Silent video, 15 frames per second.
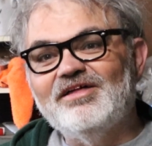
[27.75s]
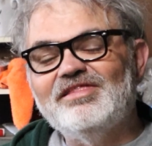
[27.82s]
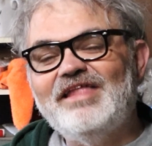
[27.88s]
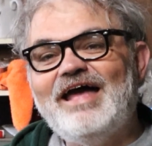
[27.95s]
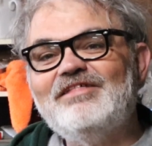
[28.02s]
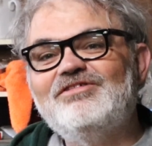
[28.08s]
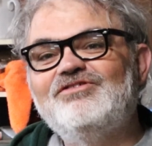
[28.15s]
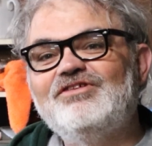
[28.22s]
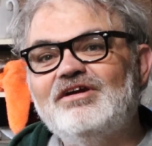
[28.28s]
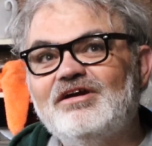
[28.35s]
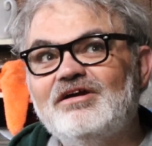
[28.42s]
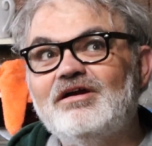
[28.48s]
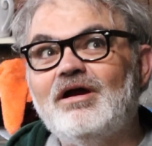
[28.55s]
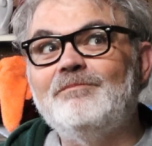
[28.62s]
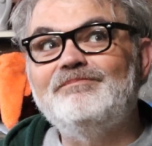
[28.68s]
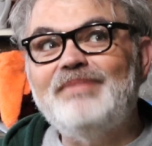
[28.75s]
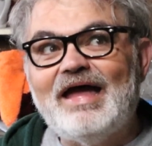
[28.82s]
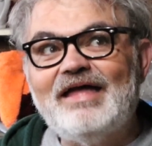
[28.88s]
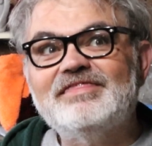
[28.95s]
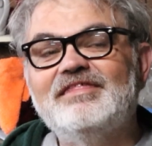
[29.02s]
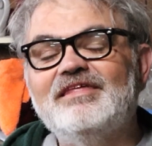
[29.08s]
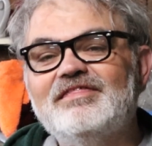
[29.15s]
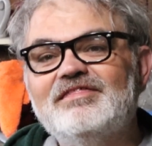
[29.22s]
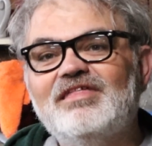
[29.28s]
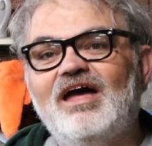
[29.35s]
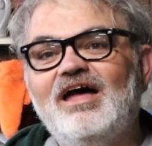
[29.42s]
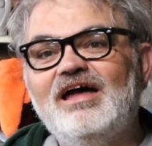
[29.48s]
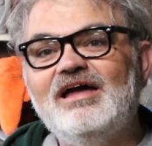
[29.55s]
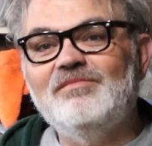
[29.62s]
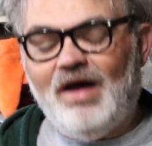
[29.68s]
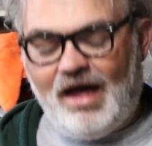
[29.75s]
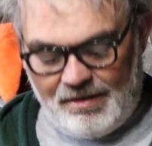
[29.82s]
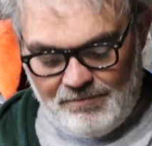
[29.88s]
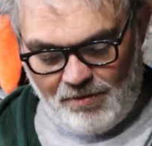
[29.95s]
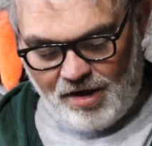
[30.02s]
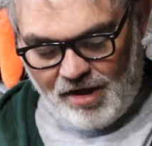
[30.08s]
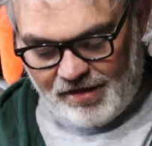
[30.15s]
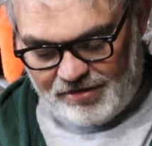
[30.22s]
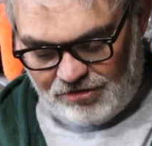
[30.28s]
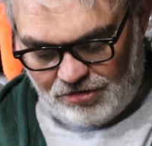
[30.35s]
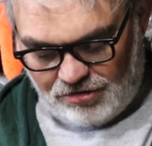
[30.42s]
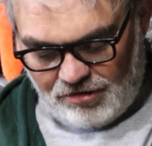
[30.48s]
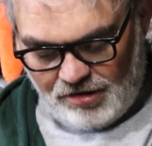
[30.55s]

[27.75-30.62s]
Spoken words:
Last year, about this time, I bought